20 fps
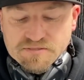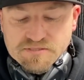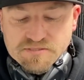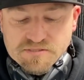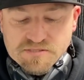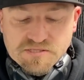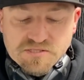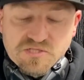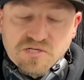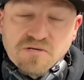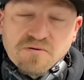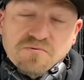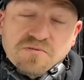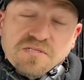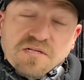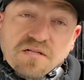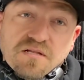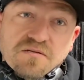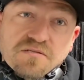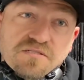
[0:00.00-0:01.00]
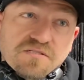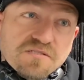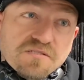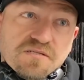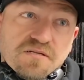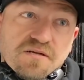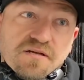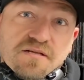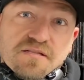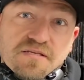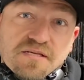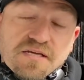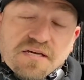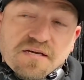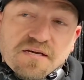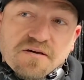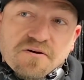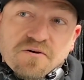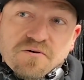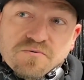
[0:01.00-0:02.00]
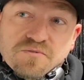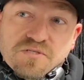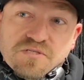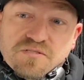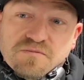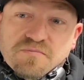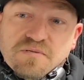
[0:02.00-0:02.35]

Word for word: the tune was close on the get-go just